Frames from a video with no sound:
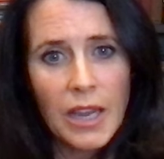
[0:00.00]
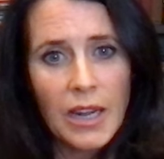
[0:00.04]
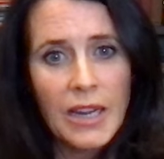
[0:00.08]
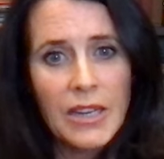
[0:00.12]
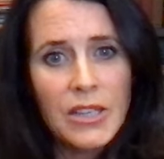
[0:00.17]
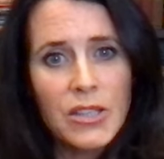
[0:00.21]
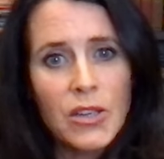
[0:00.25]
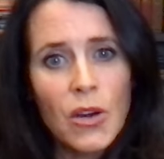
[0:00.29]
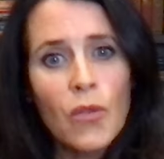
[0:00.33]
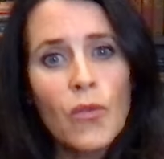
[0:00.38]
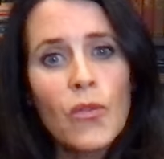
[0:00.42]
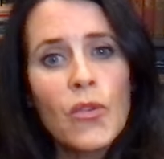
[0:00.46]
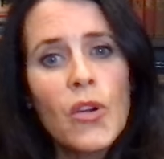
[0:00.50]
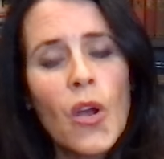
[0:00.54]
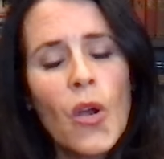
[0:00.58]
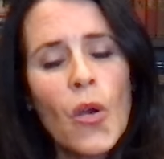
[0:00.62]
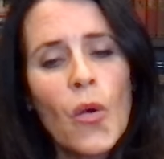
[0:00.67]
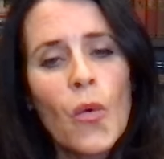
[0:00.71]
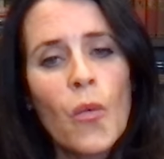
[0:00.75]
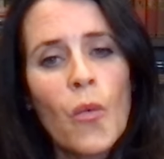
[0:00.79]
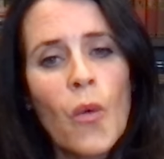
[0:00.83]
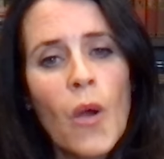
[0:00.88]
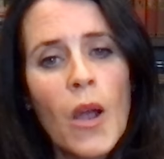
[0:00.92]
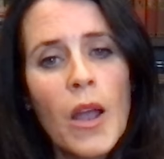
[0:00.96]
And I don't know
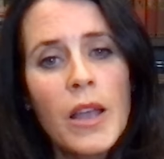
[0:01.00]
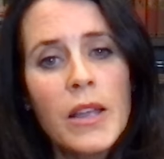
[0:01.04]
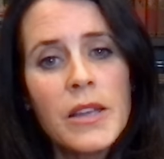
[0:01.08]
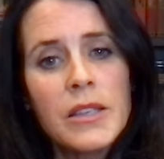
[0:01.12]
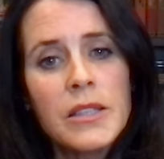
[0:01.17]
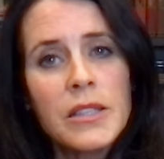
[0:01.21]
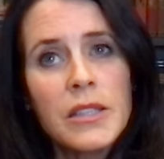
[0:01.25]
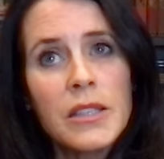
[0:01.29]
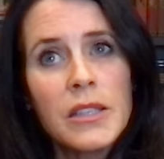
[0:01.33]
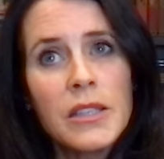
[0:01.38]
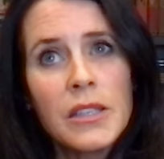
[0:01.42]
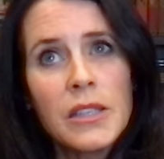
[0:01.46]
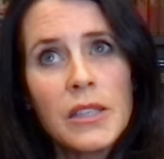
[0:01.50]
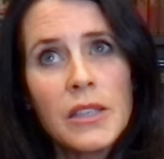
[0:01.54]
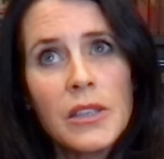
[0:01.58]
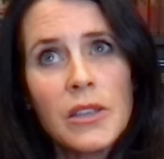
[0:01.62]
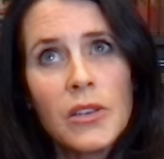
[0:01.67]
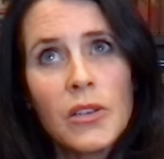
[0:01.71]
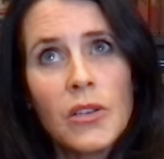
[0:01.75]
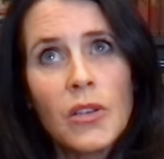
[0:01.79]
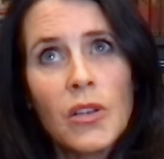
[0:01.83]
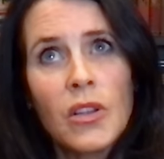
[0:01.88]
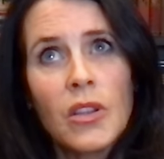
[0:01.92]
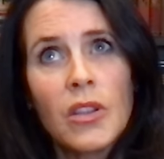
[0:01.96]
what
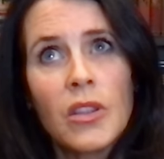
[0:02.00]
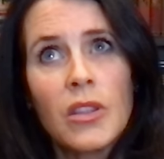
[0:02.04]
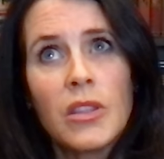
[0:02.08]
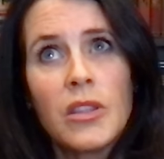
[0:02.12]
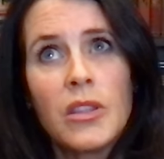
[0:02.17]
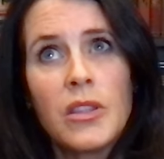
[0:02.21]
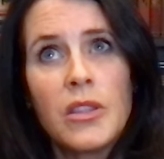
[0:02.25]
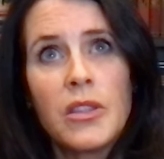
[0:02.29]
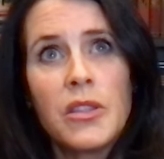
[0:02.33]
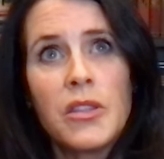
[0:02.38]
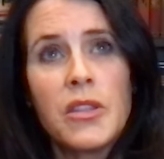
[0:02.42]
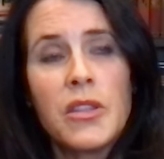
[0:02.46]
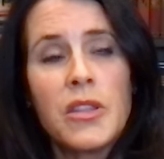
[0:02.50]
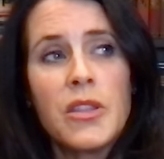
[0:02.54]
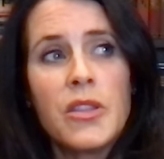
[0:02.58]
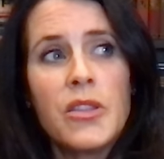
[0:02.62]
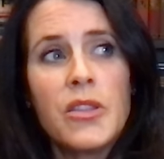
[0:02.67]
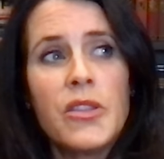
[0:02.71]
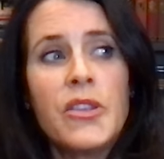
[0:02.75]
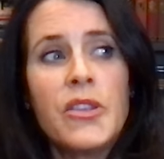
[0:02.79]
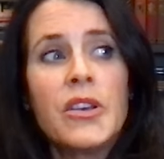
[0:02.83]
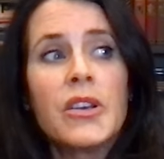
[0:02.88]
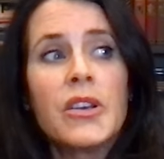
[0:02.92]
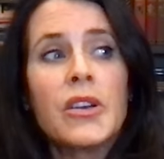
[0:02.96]

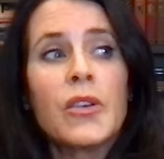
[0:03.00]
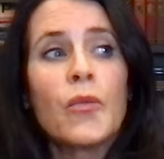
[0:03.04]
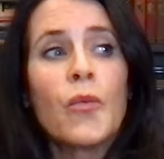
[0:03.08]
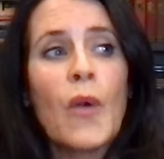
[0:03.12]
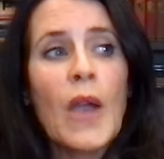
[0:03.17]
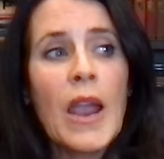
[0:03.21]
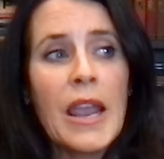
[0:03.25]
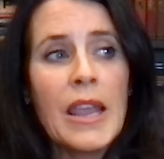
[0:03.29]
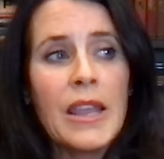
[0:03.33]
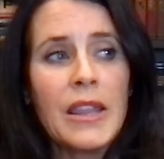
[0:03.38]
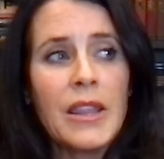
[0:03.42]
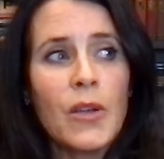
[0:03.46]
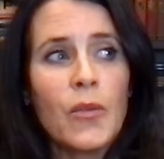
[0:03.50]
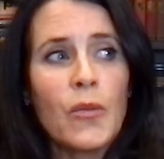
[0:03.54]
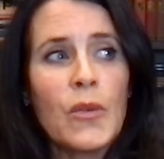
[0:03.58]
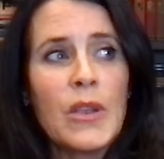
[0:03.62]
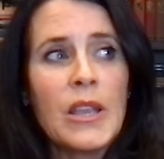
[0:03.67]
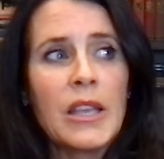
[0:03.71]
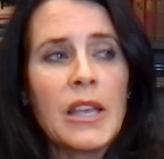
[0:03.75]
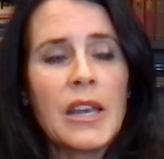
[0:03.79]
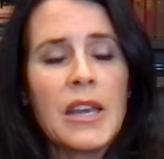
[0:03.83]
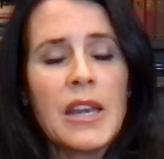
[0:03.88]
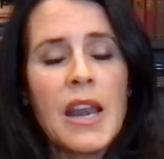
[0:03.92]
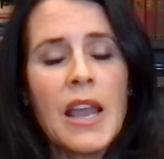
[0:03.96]
the way that we
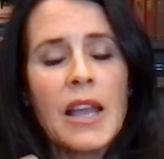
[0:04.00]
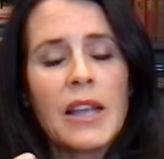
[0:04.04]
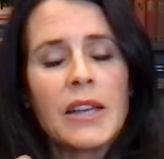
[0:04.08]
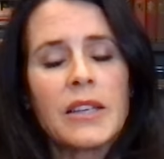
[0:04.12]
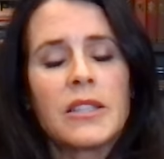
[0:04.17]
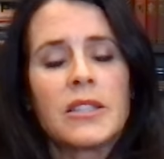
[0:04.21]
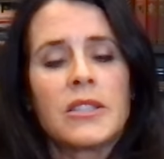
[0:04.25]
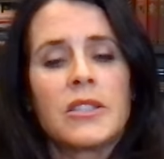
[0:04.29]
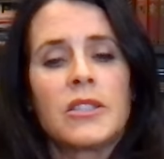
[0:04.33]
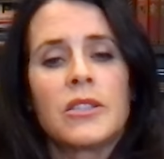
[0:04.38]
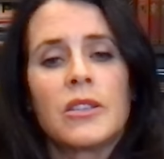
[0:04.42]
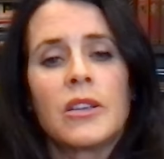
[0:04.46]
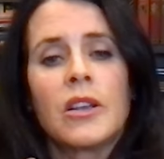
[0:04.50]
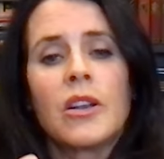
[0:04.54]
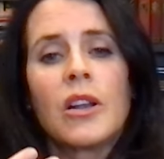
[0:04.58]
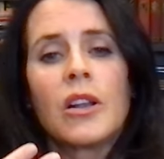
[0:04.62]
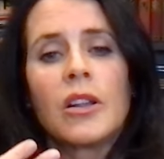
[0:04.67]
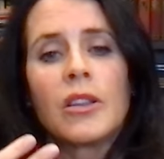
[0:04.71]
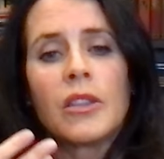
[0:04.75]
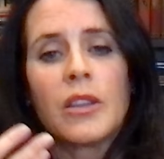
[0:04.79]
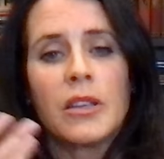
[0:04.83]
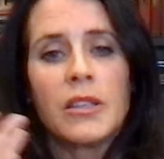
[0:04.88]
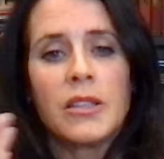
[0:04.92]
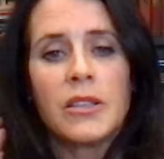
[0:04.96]
connect to
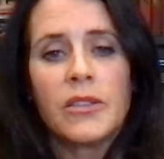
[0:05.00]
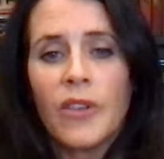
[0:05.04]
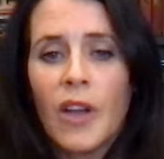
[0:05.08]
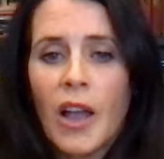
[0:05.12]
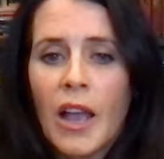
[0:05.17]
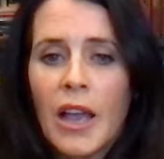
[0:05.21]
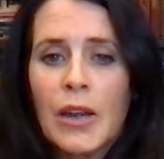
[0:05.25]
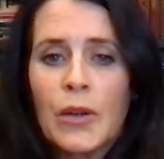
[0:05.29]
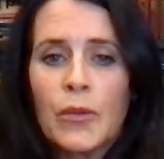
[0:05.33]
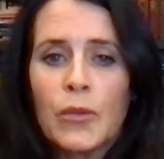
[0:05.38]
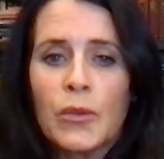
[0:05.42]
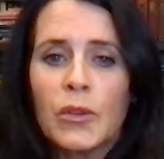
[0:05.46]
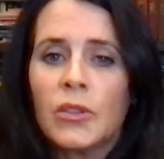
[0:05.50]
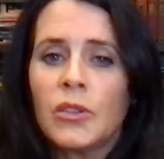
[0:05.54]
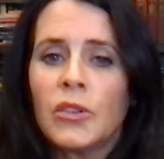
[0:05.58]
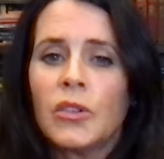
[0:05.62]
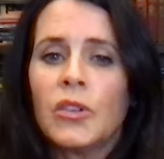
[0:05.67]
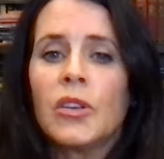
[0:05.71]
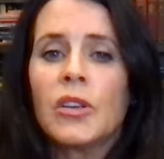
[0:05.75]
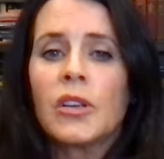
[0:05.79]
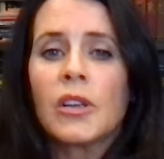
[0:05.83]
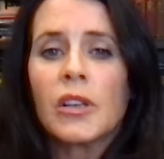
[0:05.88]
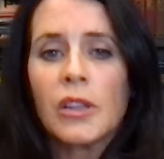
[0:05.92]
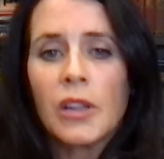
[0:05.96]
the divine will
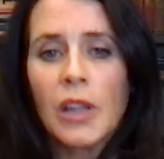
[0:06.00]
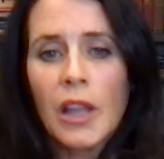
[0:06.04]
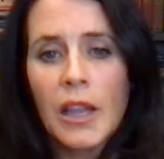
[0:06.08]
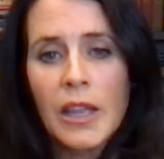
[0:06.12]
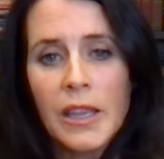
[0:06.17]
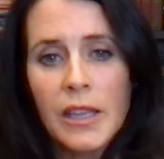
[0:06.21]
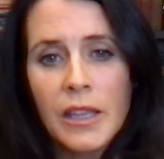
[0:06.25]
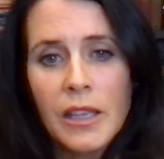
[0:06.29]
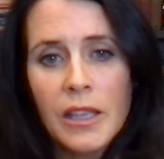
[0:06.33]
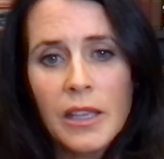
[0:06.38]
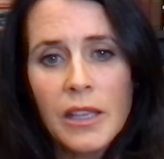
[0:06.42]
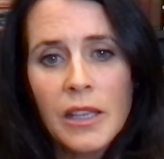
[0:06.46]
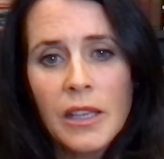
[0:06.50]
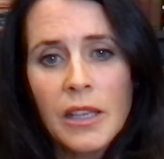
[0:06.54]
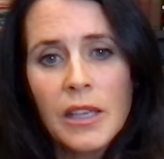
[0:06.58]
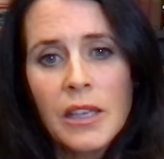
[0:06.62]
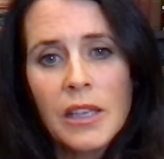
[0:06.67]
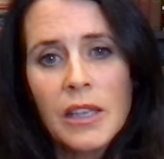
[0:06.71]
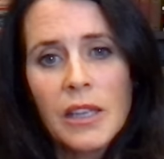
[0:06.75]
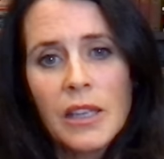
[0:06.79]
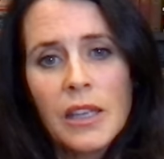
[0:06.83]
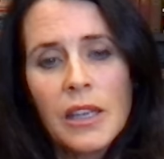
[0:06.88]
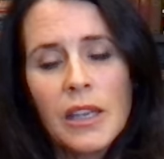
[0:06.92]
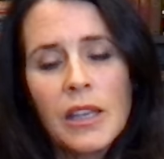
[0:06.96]
look like
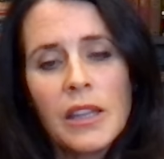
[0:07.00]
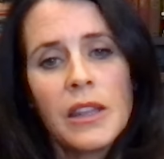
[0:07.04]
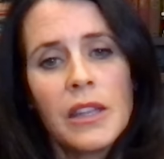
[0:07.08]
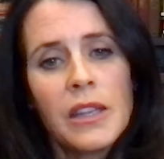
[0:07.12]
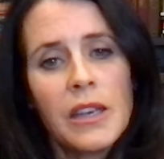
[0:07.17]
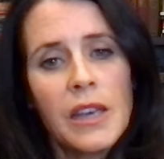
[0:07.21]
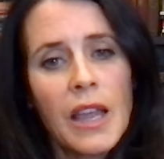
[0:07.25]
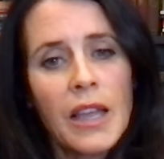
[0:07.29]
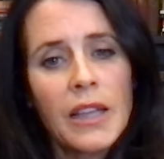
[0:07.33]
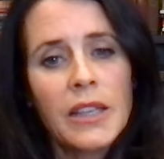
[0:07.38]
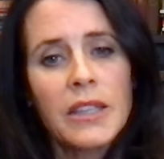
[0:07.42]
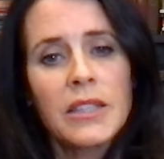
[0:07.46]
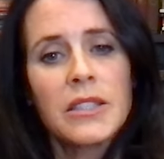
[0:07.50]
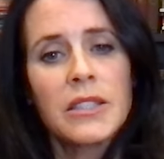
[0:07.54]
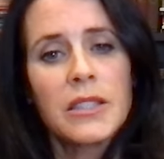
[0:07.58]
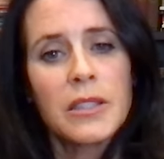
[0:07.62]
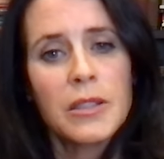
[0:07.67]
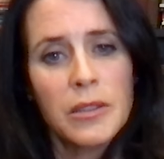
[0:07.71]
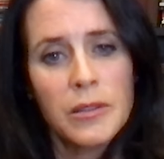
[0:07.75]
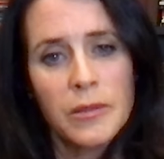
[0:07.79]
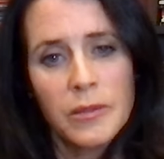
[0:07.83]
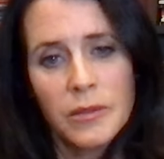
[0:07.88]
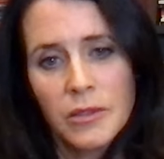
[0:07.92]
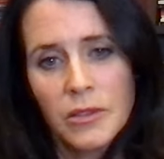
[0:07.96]
in the
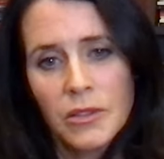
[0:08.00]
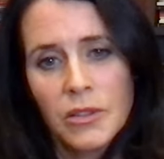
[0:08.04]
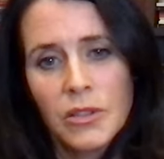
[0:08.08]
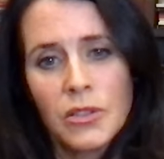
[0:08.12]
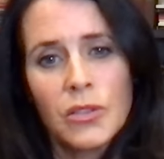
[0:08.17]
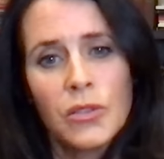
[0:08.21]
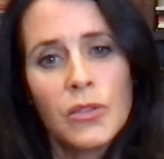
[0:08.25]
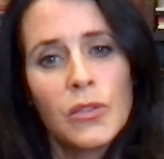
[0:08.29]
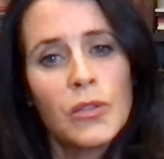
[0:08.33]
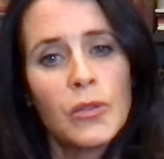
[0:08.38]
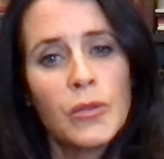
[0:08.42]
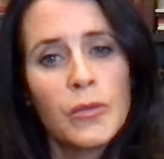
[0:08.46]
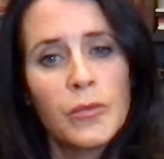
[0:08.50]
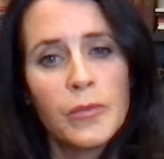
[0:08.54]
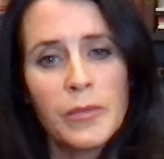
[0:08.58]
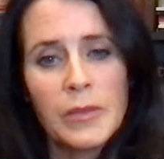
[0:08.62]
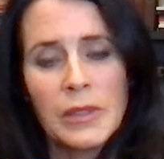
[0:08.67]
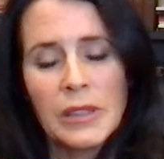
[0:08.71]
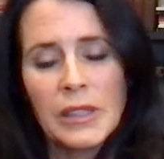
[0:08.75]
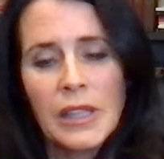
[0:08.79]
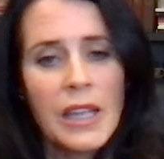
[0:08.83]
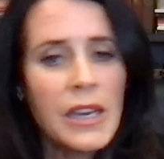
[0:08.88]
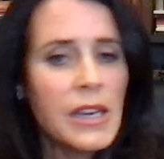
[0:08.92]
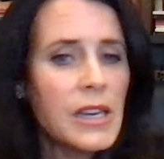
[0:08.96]
next two
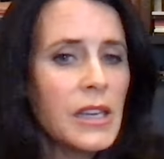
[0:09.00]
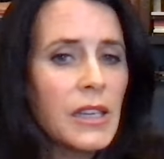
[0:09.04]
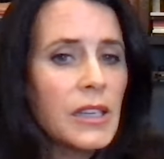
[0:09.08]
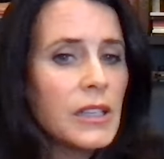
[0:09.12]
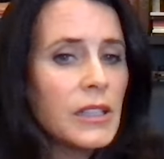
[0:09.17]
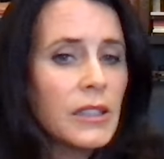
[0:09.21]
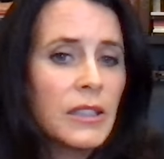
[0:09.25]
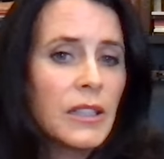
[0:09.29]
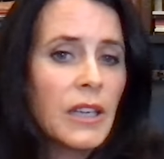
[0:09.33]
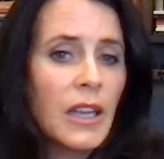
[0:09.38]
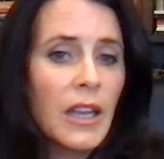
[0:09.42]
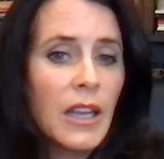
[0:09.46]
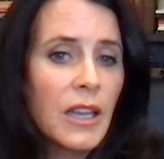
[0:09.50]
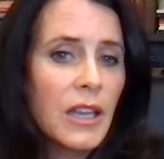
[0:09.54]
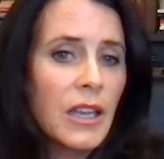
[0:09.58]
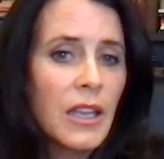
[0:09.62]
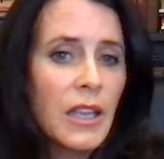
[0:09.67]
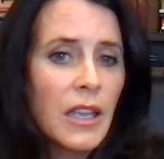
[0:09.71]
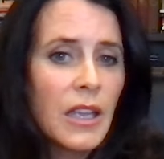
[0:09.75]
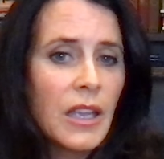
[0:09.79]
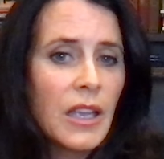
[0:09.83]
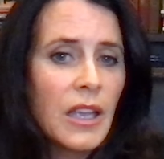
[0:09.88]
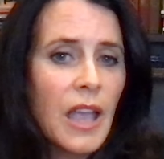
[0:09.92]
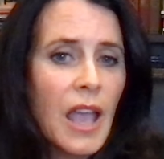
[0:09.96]
millennia.
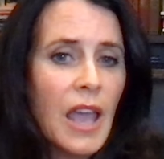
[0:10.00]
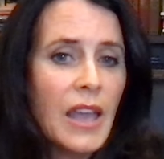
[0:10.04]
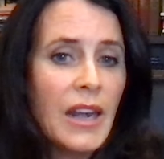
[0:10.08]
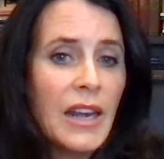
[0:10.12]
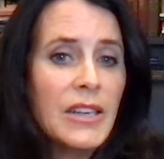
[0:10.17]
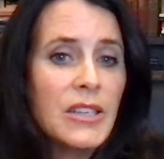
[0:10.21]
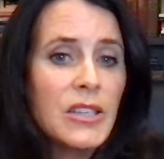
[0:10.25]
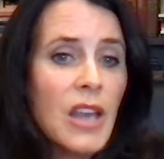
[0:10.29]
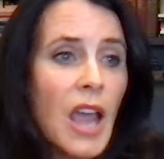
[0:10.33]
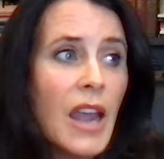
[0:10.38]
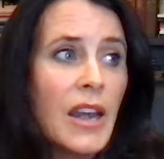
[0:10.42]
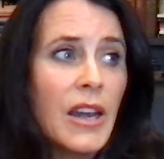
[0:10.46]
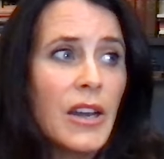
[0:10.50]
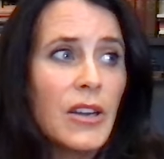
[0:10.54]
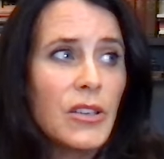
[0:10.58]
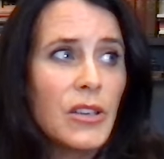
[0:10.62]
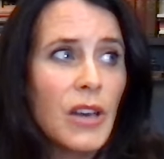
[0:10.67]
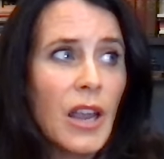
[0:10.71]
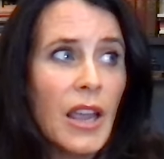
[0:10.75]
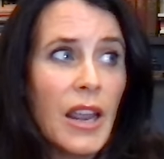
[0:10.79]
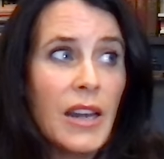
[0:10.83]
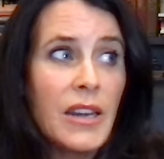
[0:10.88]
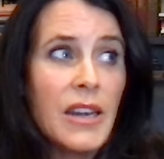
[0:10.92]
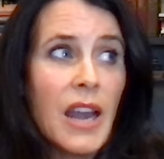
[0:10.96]
And I and I,
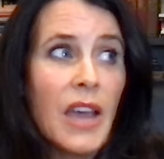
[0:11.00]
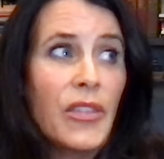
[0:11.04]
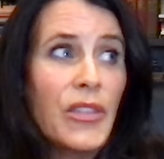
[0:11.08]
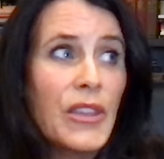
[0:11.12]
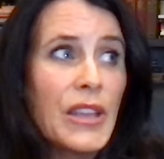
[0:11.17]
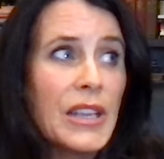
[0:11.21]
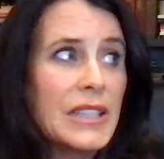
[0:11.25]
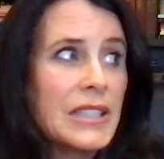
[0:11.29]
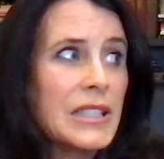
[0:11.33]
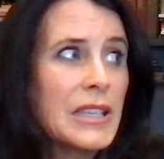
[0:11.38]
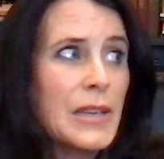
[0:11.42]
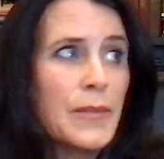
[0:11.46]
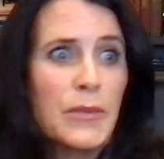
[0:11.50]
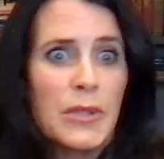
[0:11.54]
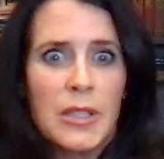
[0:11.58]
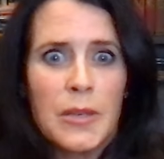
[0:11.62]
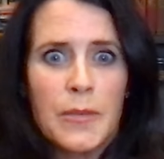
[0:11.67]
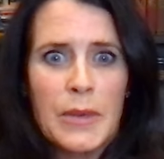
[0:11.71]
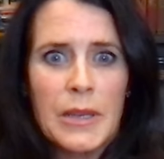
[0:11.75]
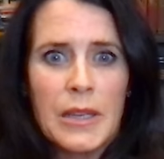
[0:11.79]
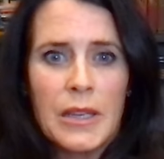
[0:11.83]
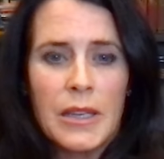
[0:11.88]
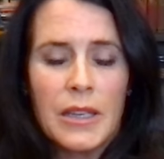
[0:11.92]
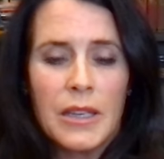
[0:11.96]
and nothing seems to
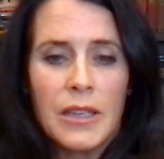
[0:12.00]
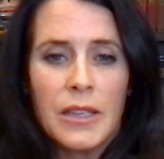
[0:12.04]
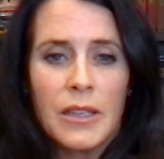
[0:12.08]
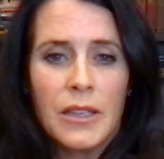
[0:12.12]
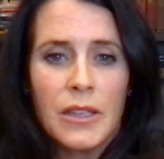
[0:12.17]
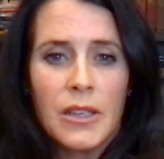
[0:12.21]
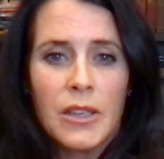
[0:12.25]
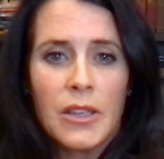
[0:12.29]
be